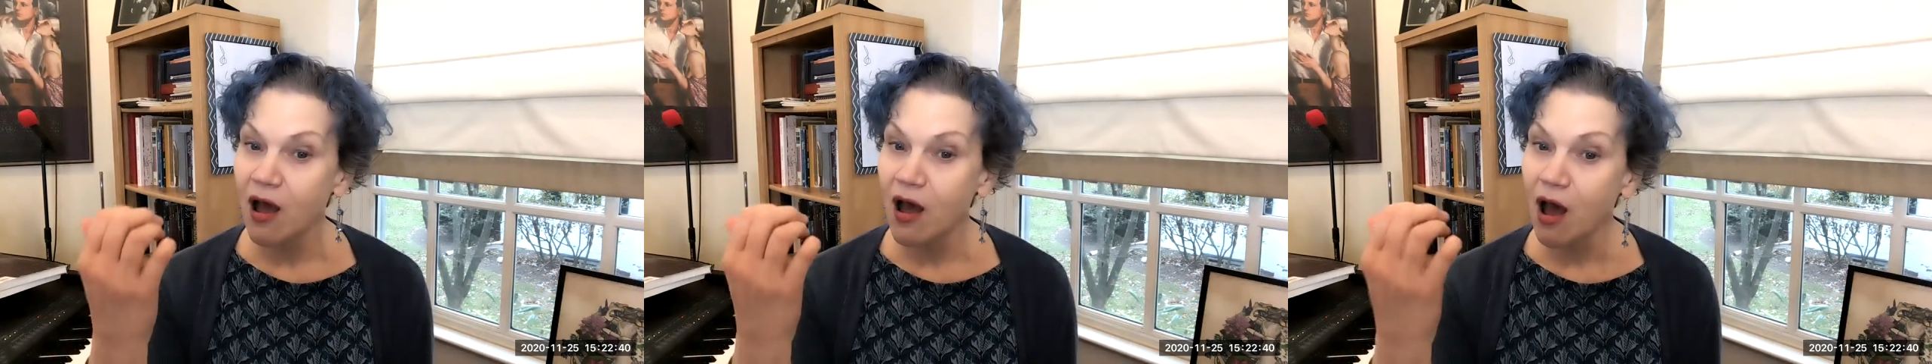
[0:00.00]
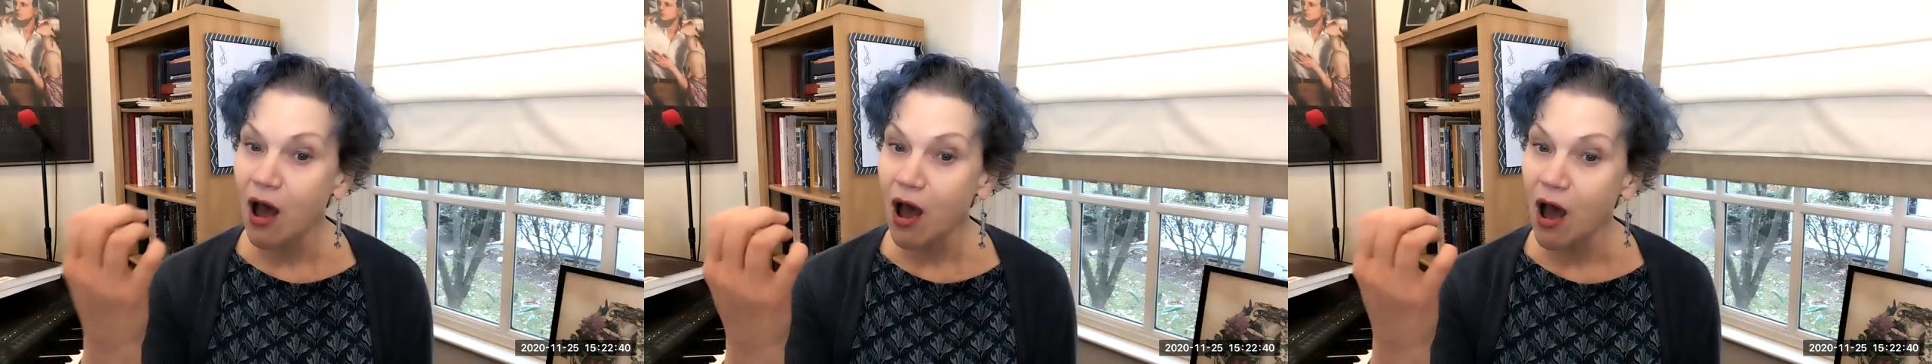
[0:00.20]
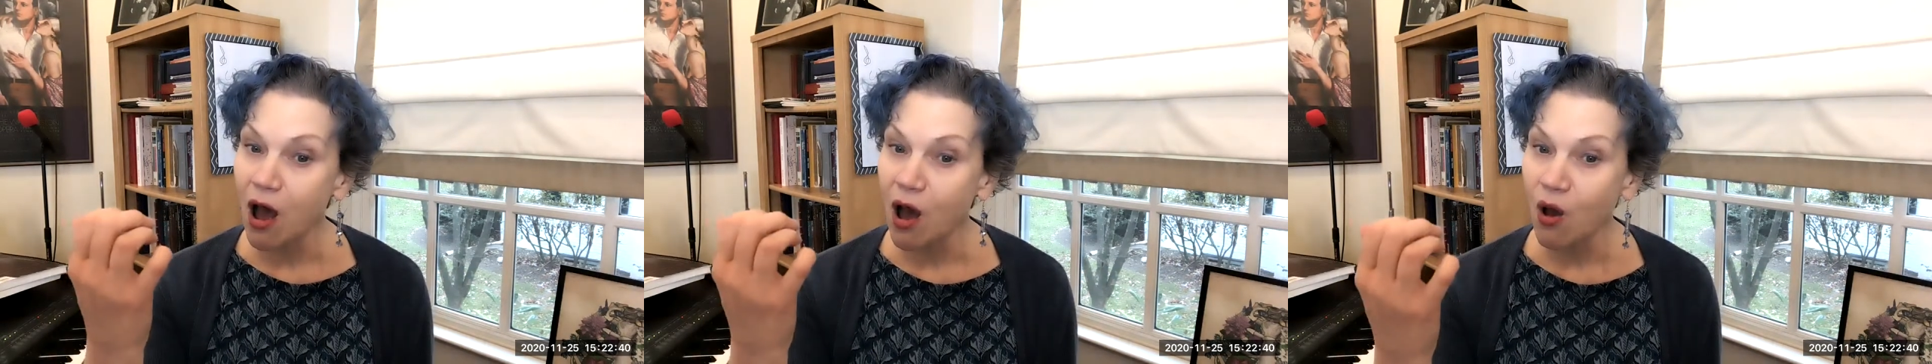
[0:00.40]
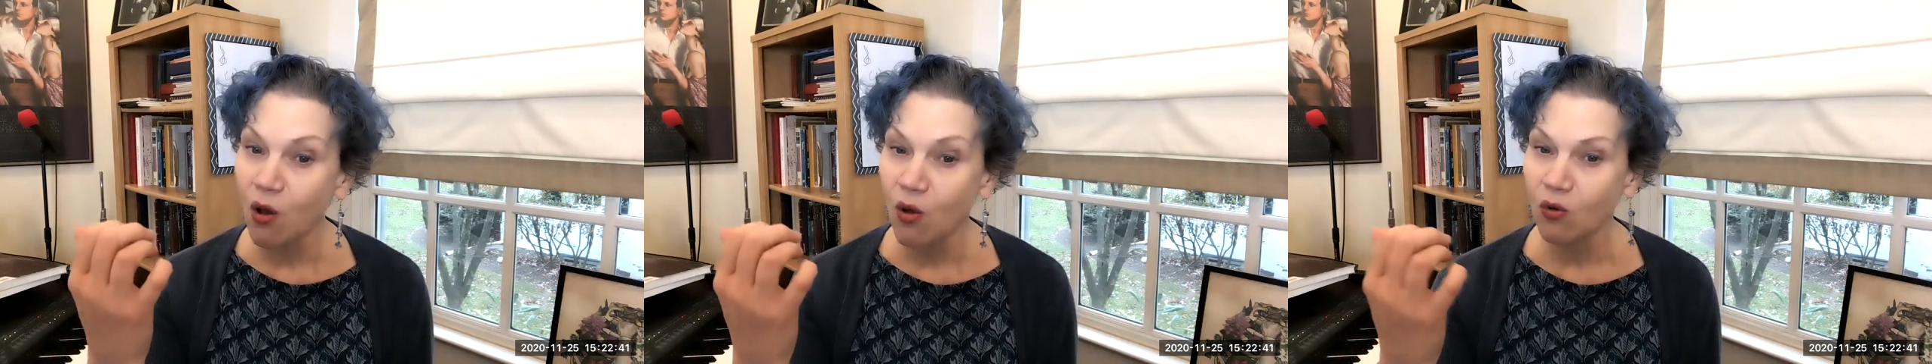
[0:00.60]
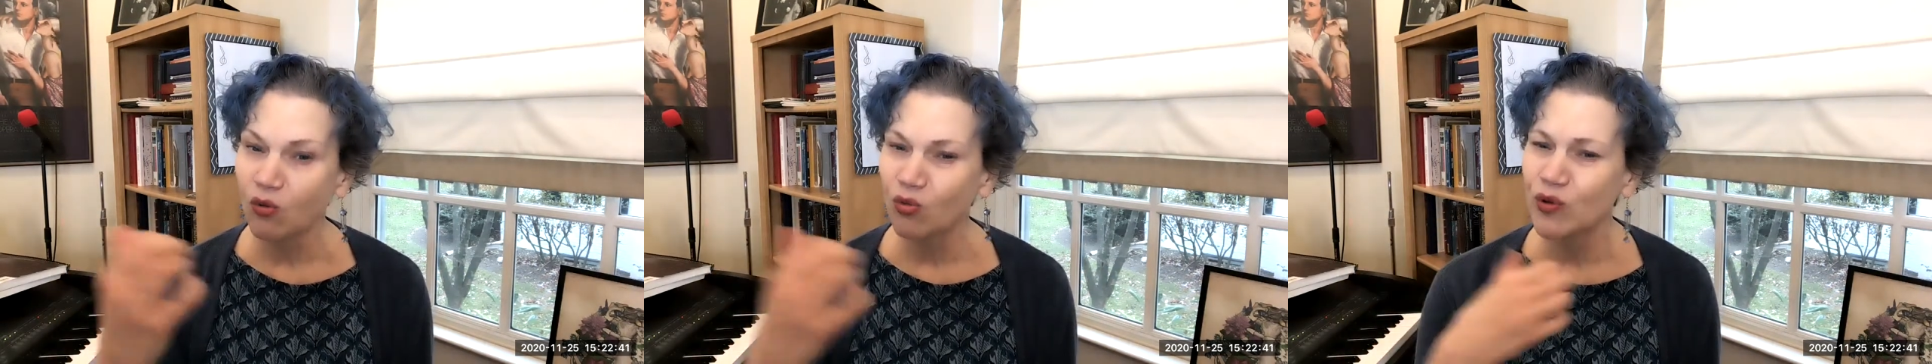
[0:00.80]

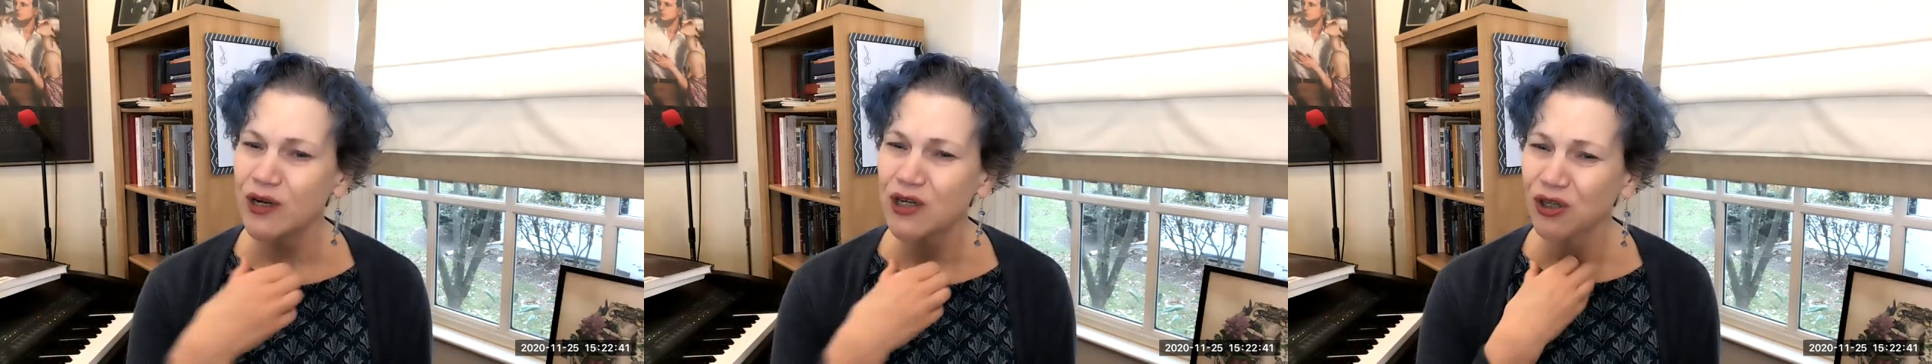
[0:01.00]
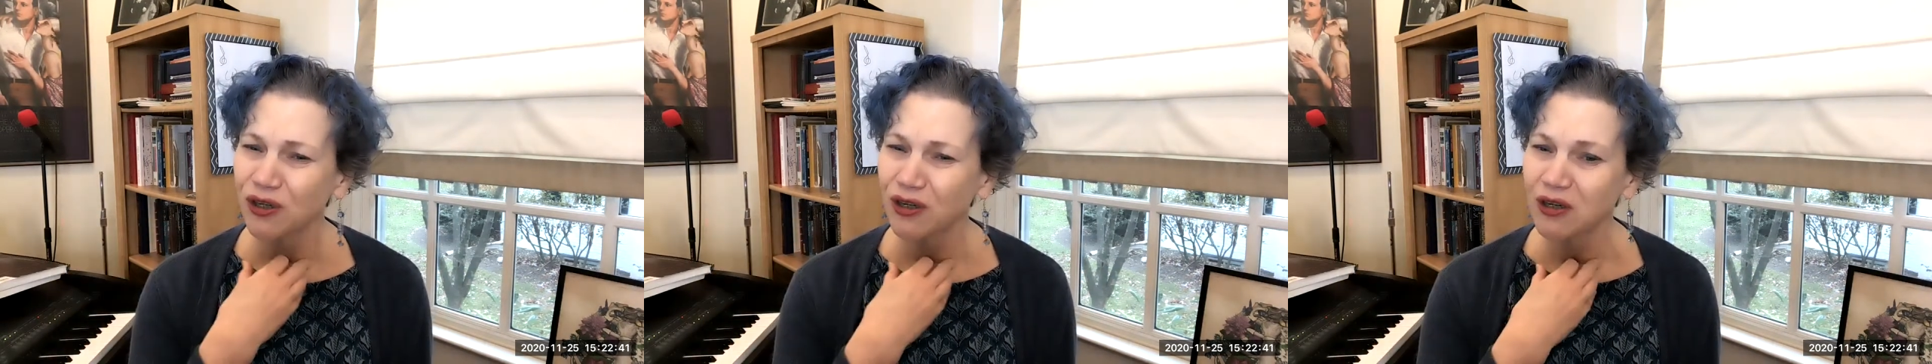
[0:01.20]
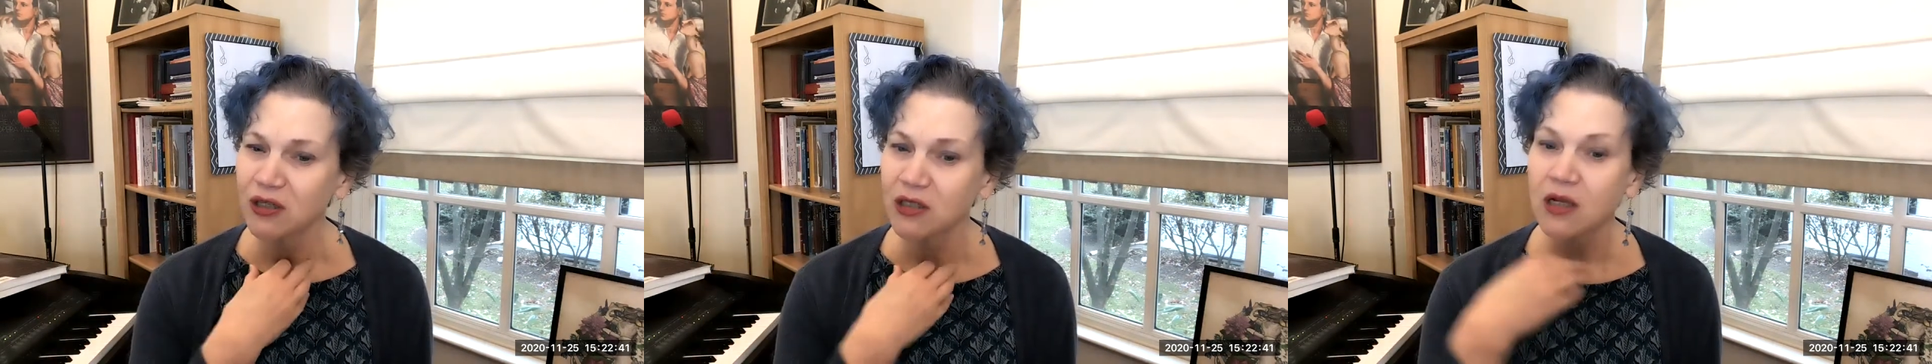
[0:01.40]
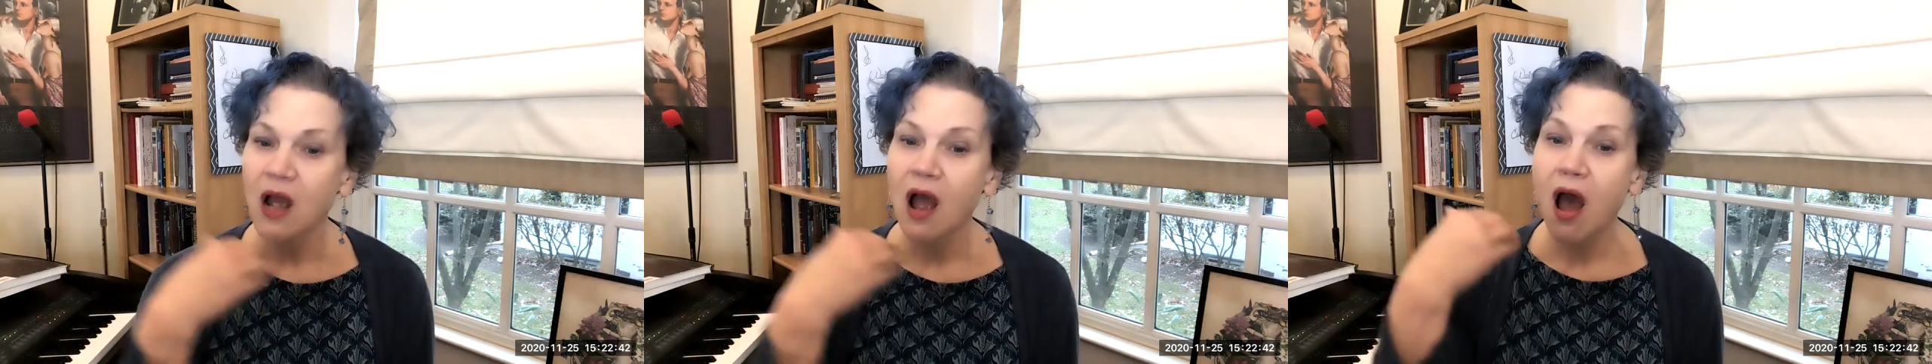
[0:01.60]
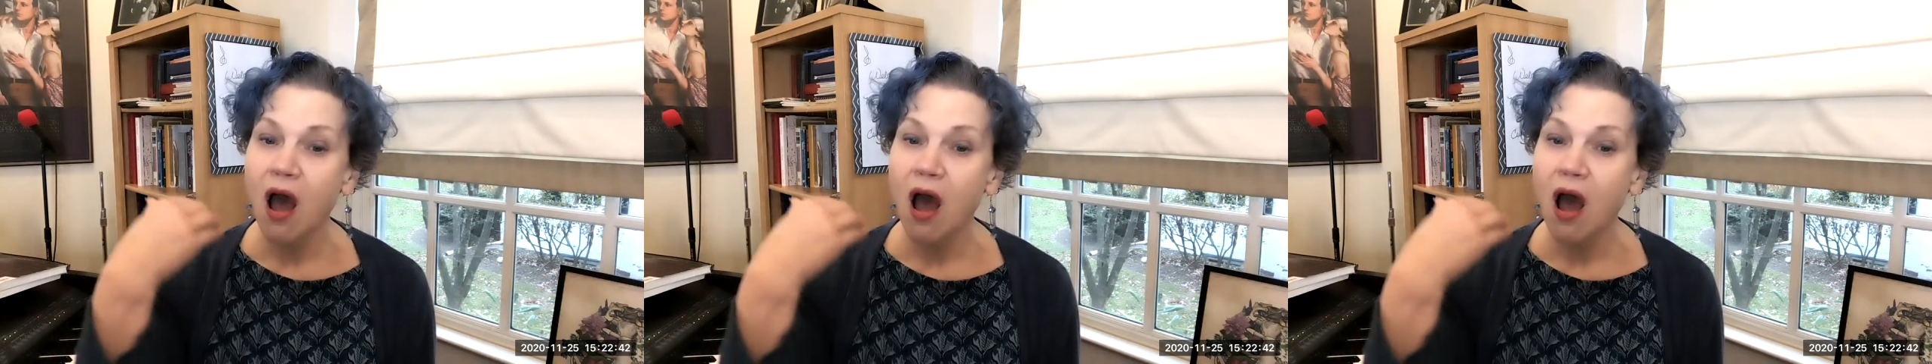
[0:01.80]
oh, which hurts.